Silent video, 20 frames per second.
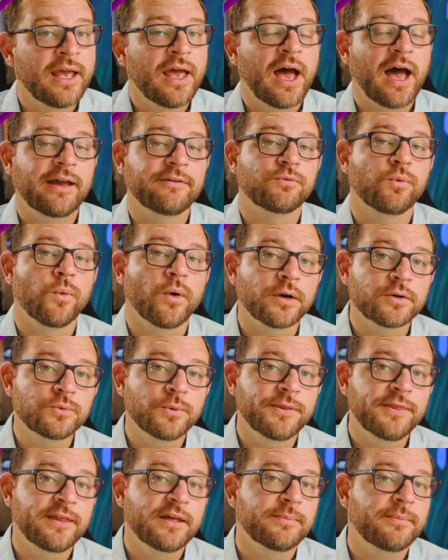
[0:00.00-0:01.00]
I've worked
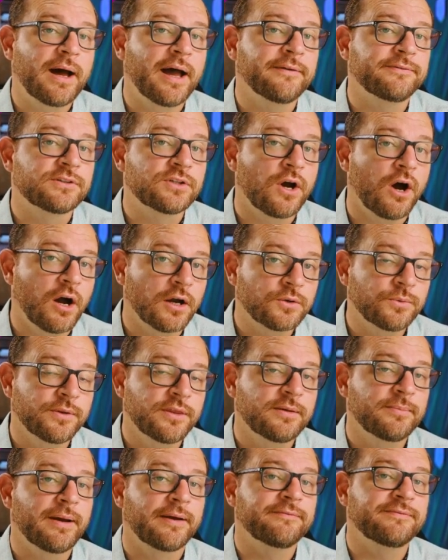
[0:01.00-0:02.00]
with them. I've talked with
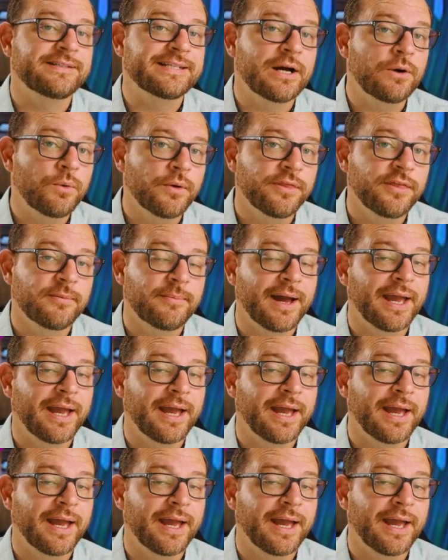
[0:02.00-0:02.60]
them. I've dealt with them.